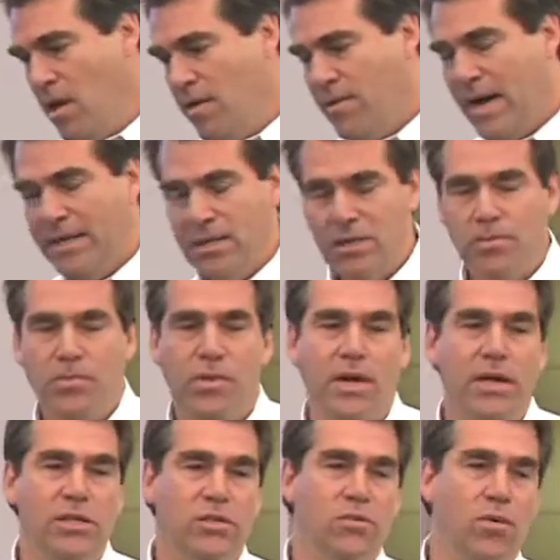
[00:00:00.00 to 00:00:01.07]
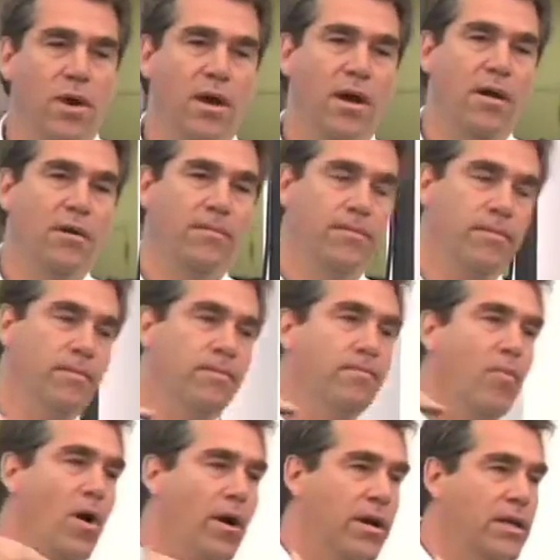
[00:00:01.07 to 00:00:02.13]
That's the place where
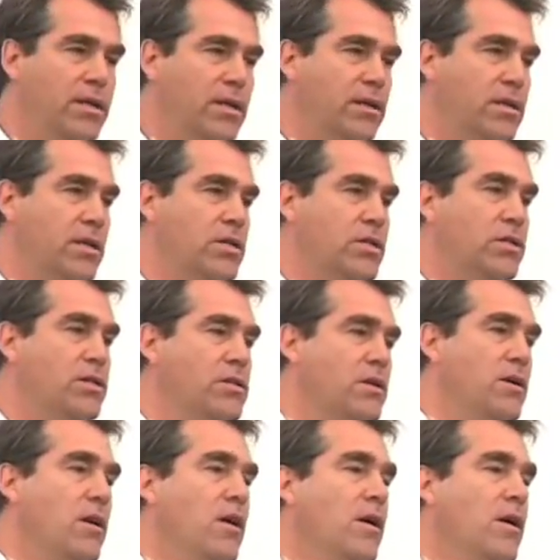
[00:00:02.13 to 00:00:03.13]
market conditions